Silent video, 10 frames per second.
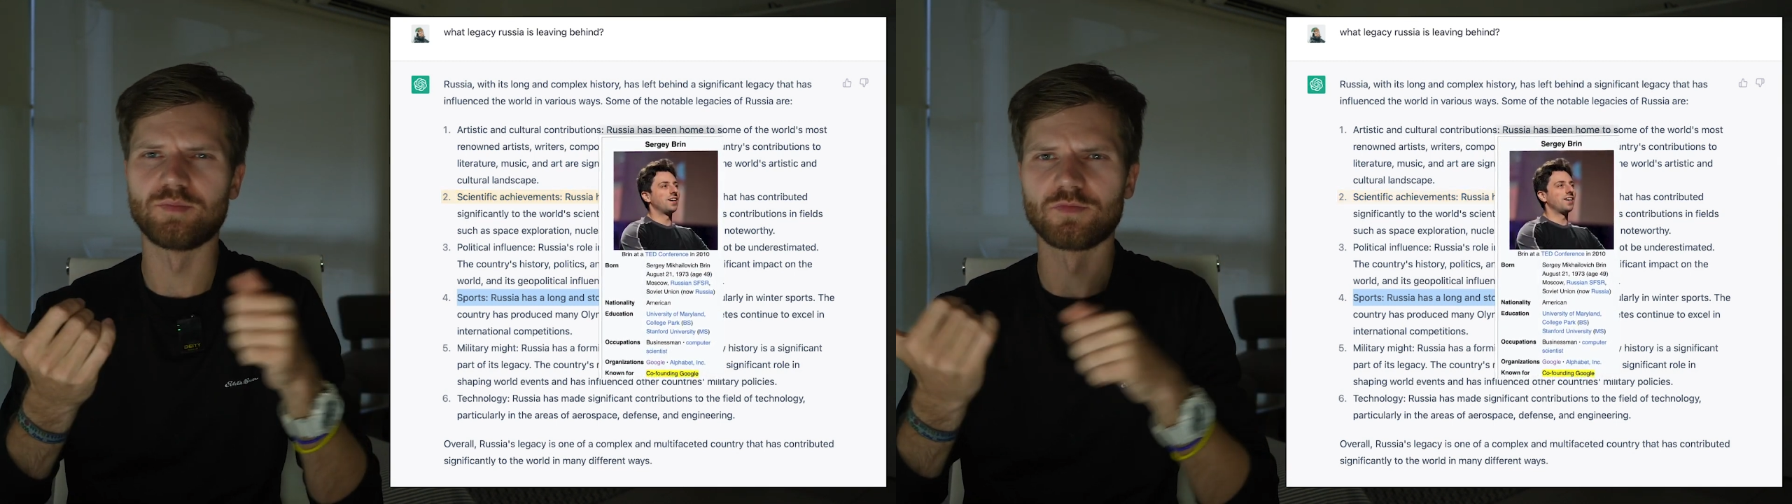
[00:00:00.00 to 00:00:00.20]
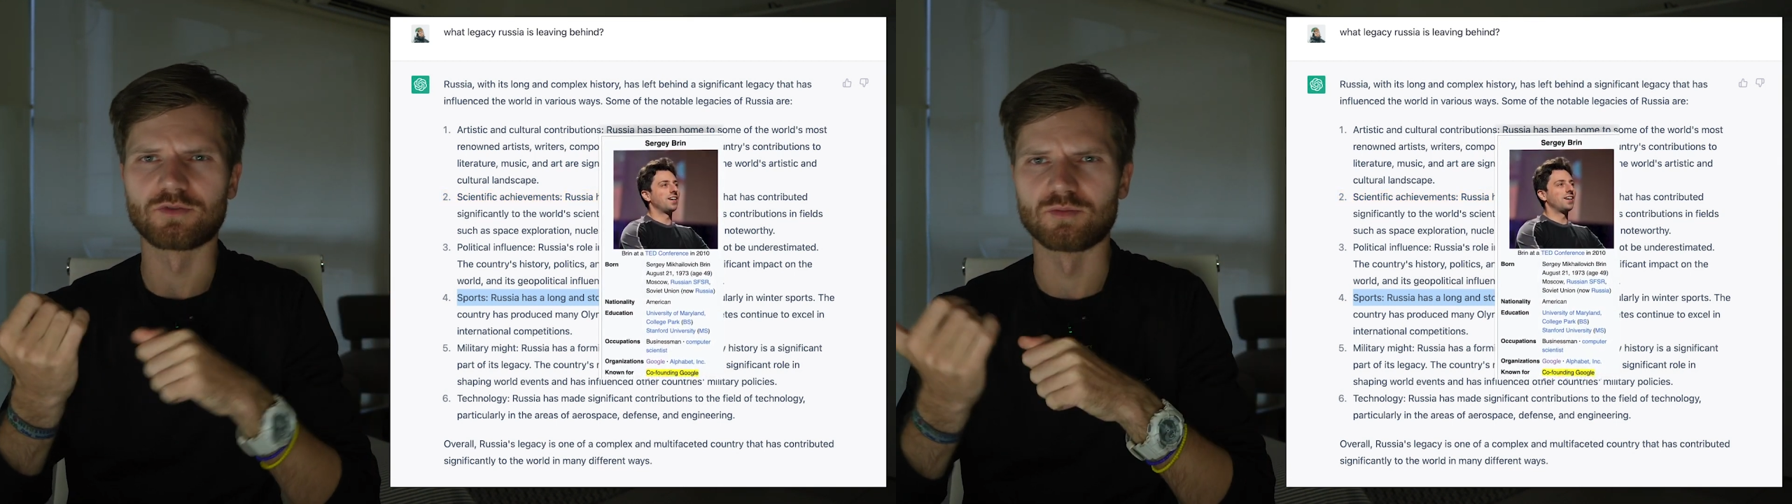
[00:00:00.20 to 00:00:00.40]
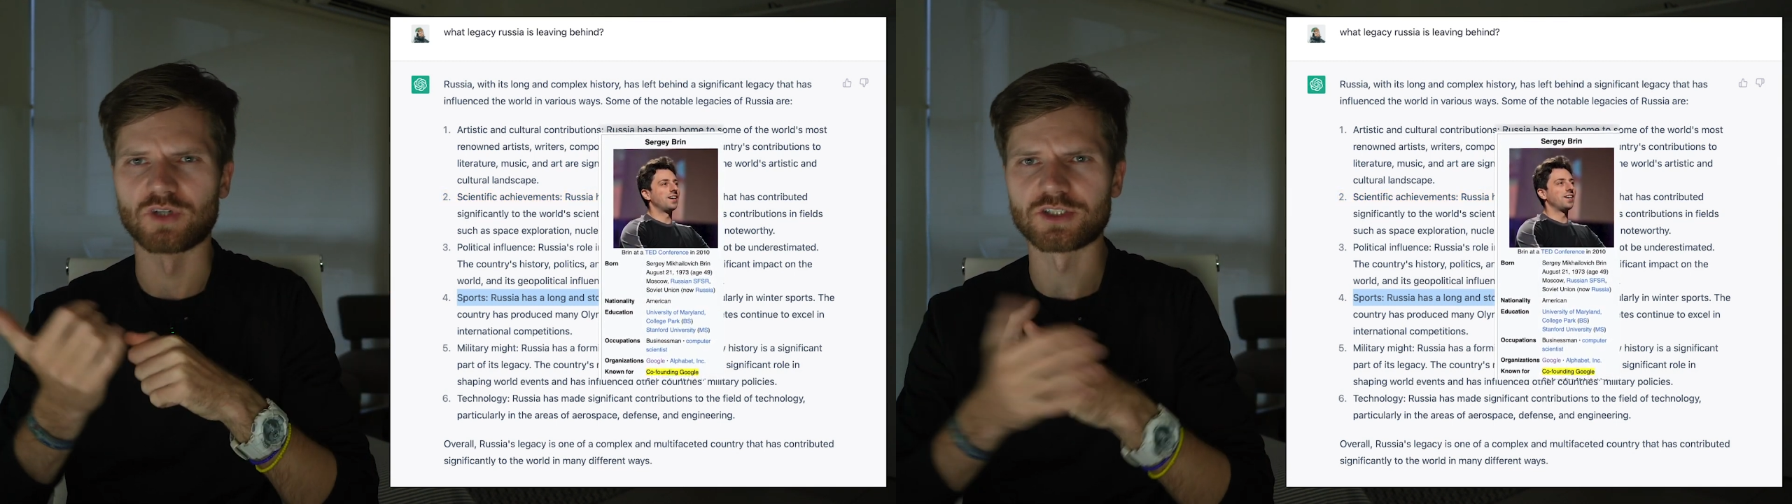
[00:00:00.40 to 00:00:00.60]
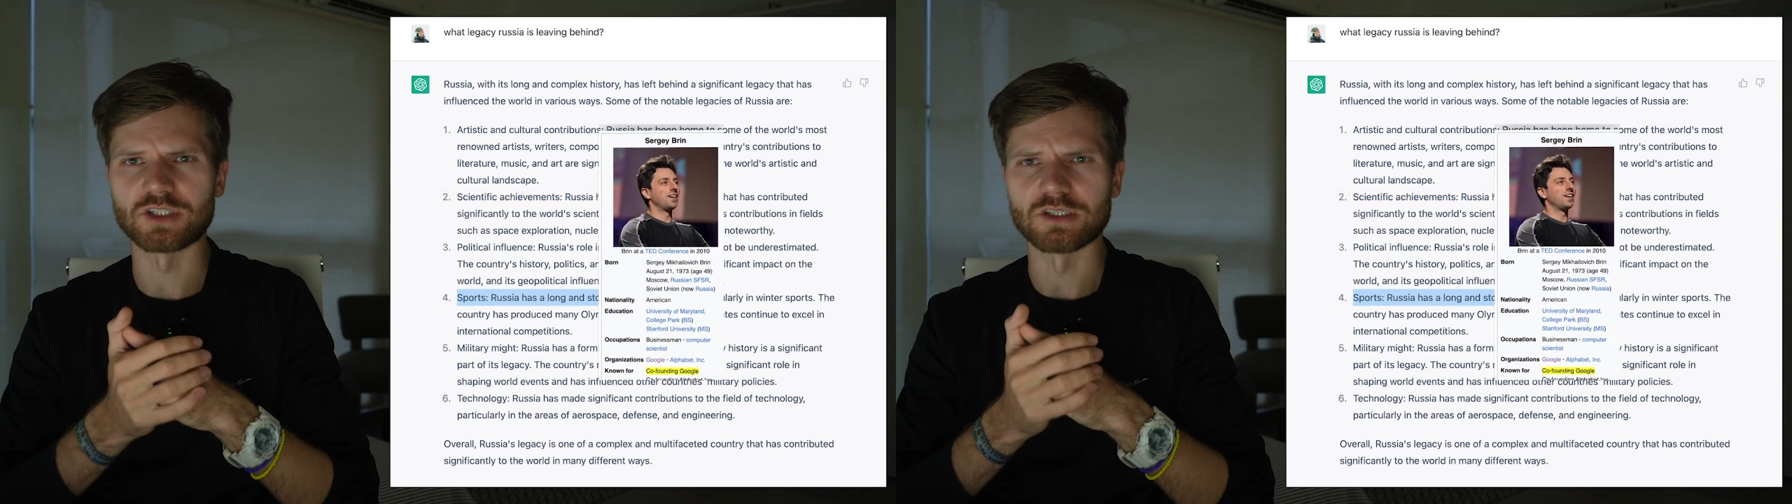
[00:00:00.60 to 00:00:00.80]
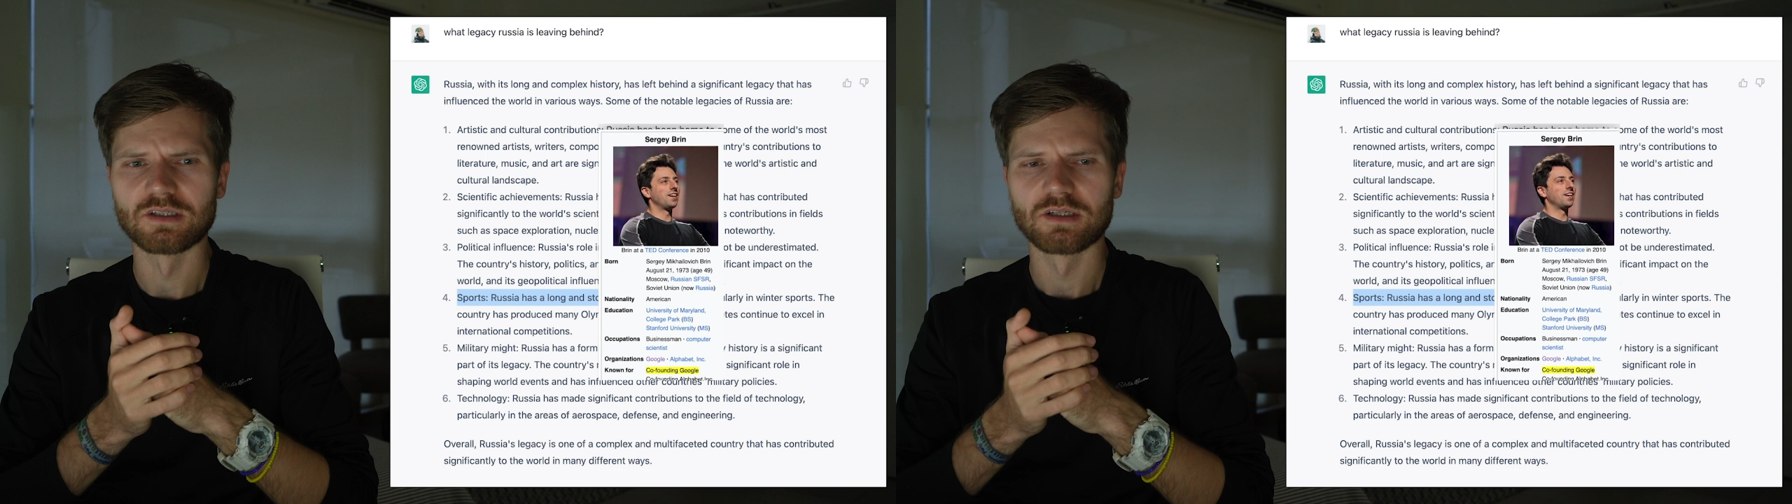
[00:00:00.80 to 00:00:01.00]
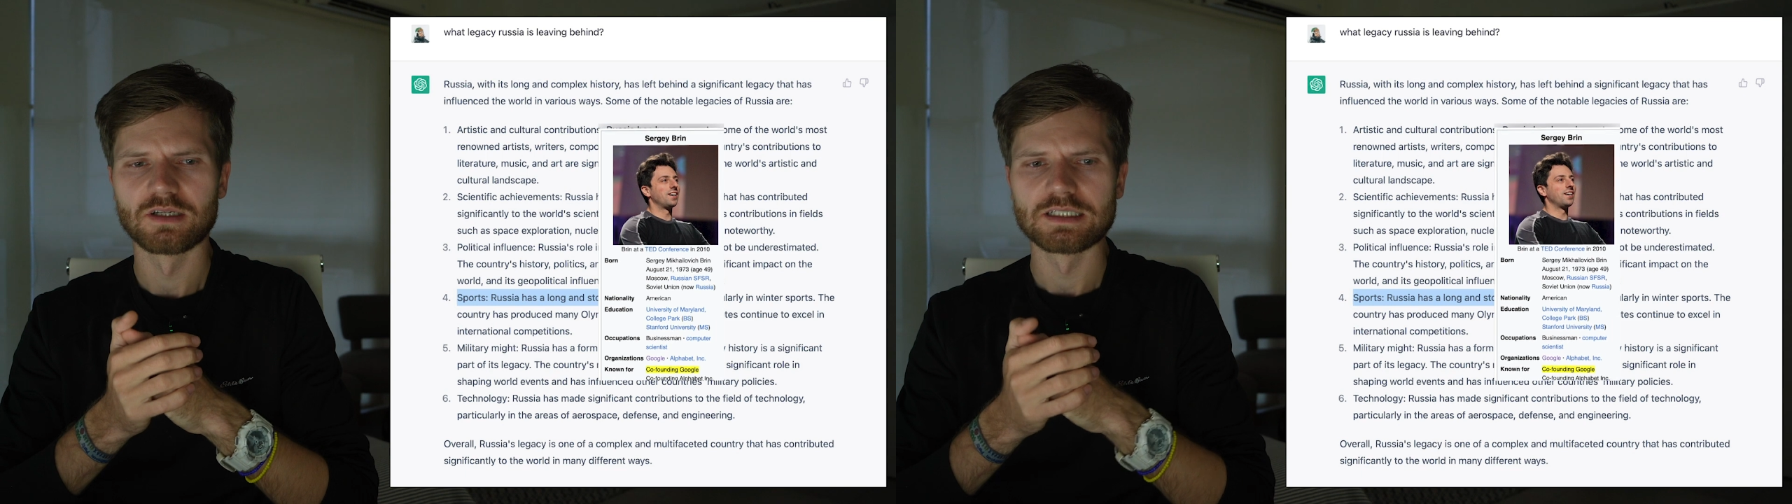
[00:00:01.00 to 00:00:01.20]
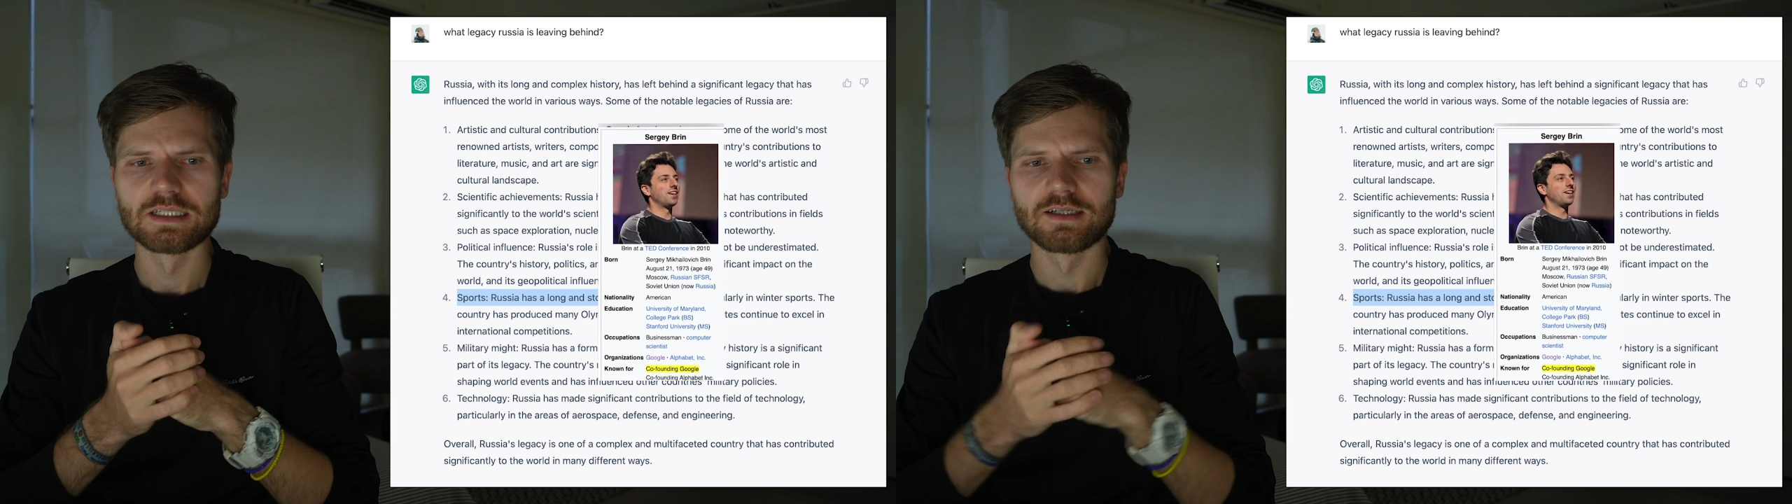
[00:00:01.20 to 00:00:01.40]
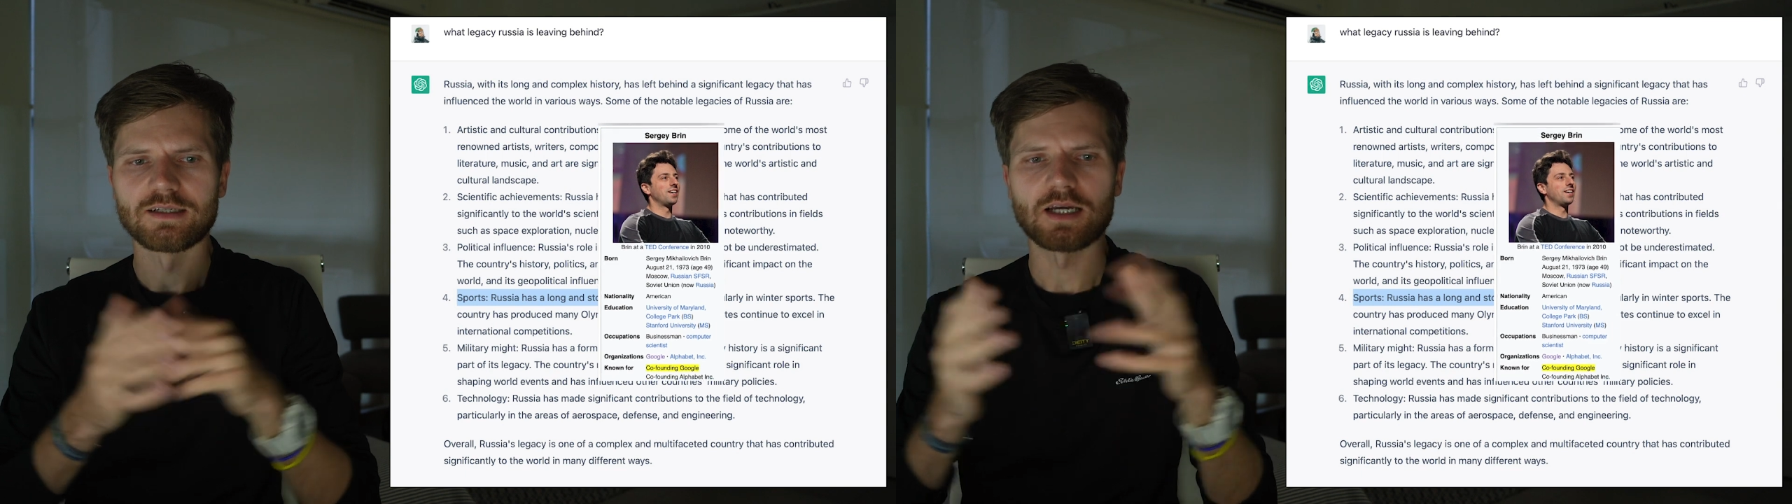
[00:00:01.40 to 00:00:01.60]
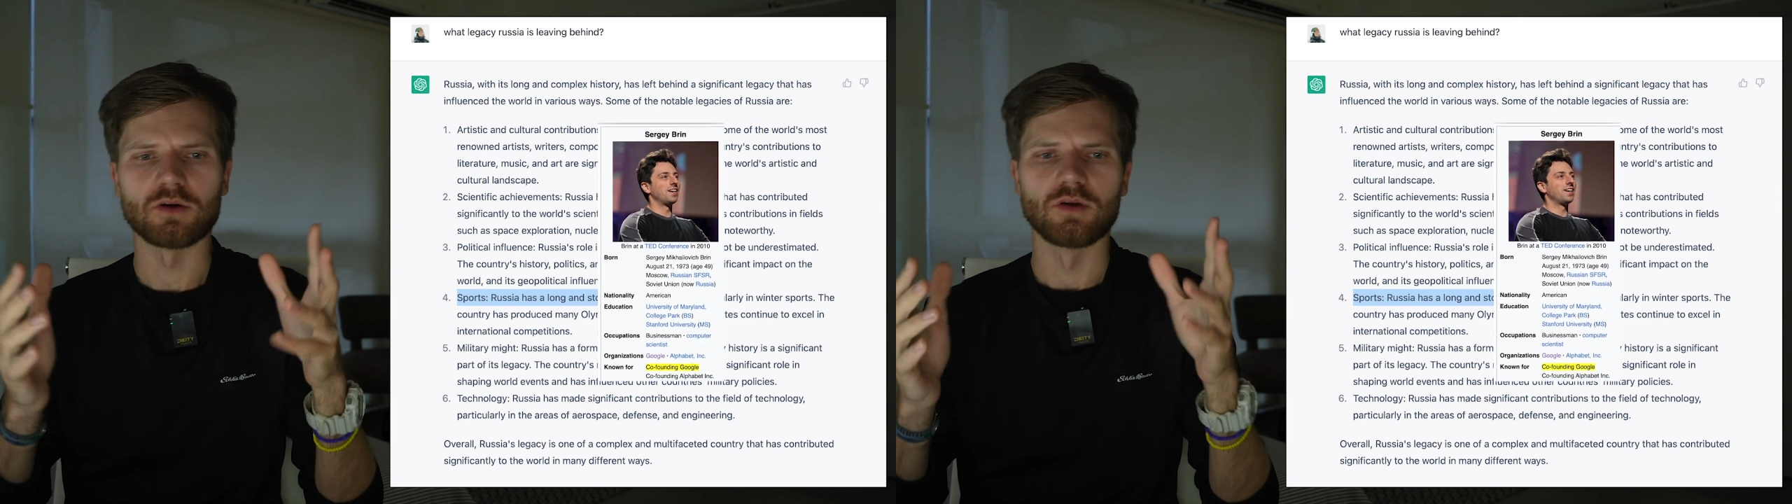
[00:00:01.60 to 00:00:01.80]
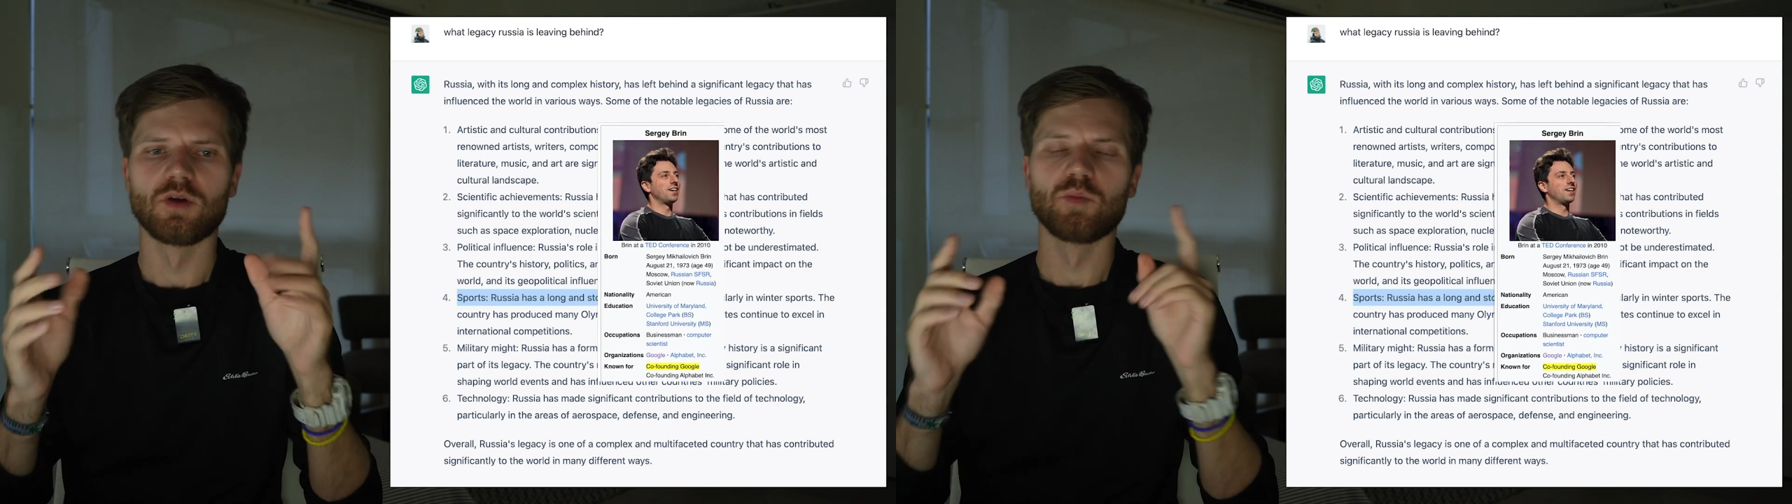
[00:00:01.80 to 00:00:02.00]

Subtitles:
from Russia? Now,